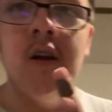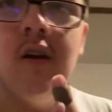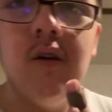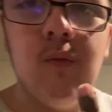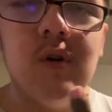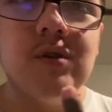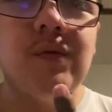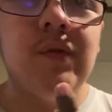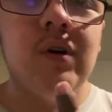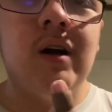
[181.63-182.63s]
was
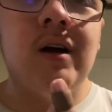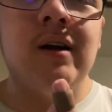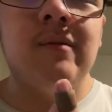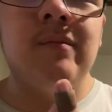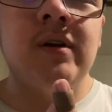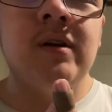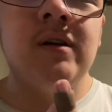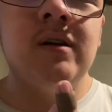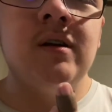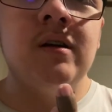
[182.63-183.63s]
from
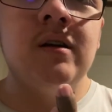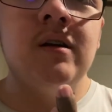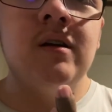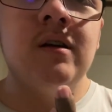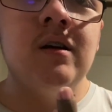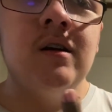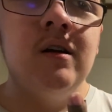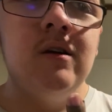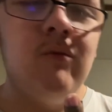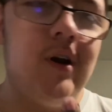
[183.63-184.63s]

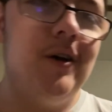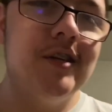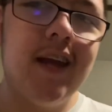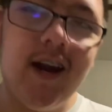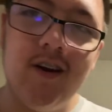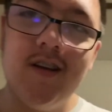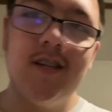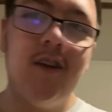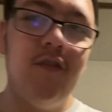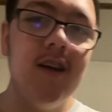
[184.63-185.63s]
when I was carrying
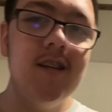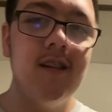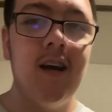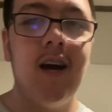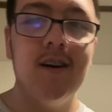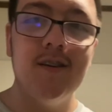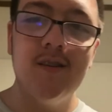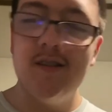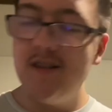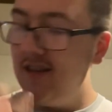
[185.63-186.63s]
stuff into the
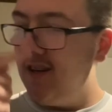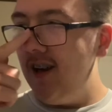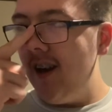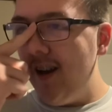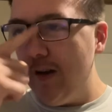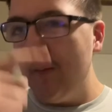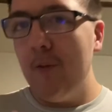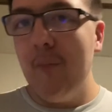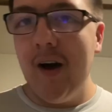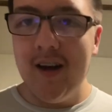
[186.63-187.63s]
house, and I grabbed a
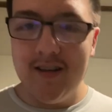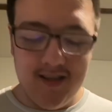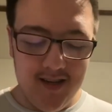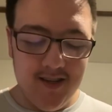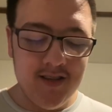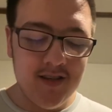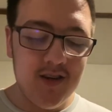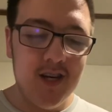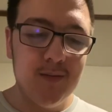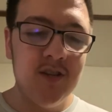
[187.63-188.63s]
box and I
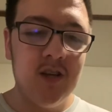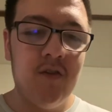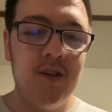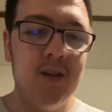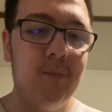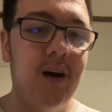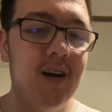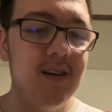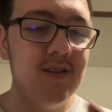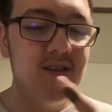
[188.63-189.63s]
scratched myself on the
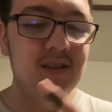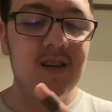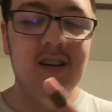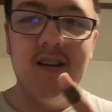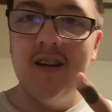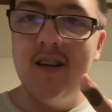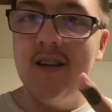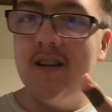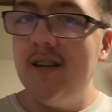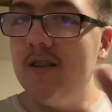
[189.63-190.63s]
box.
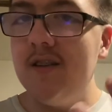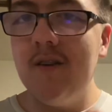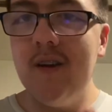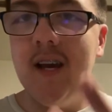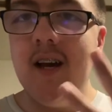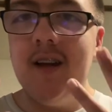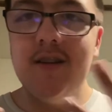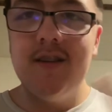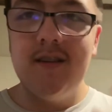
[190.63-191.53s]
So yeah, just